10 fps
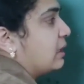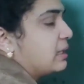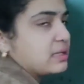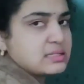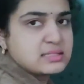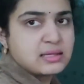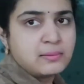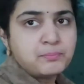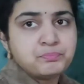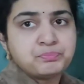It is
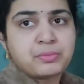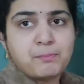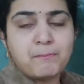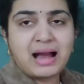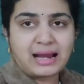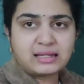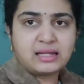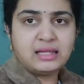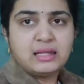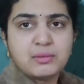a
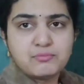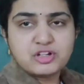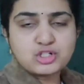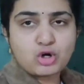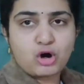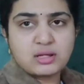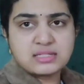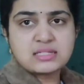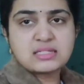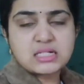bacterium which
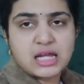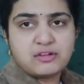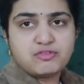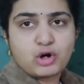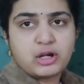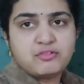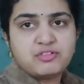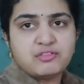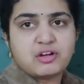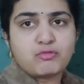causes typhoid
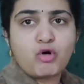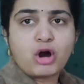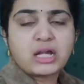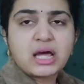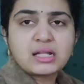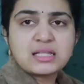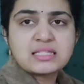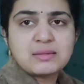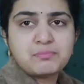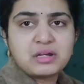fever. What are the
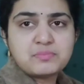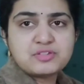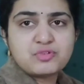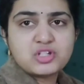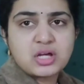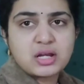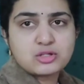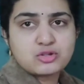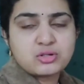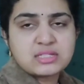symptoms which are
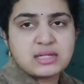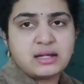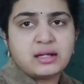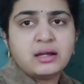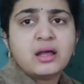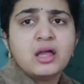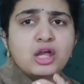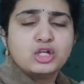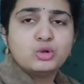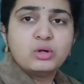associated?
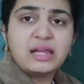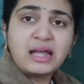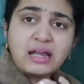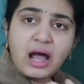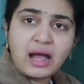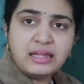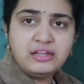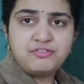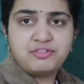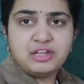You will get
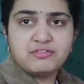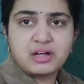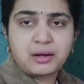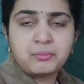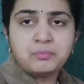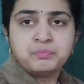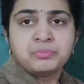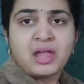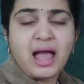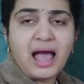high fever,
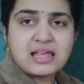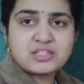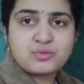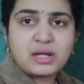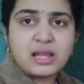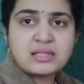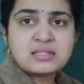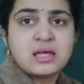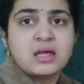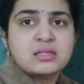as well
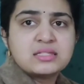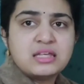as